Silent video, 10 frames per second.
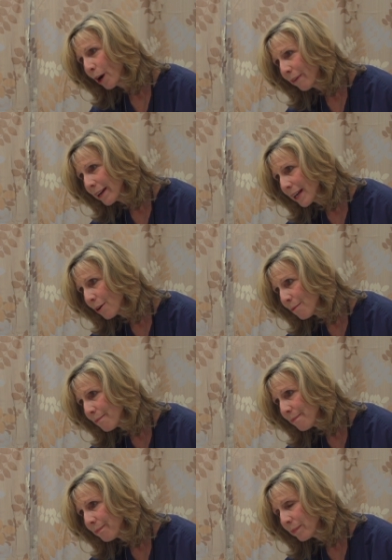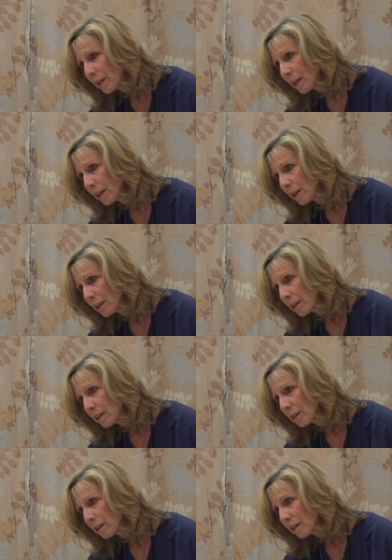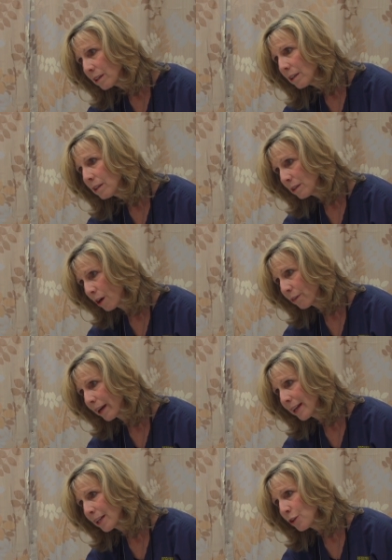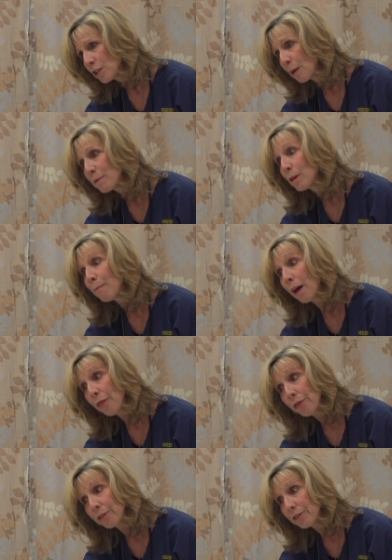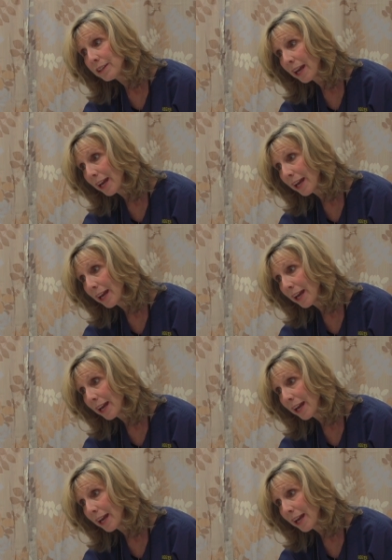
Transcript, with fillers: You'll receive plenty of care and instructions to help during the entire process.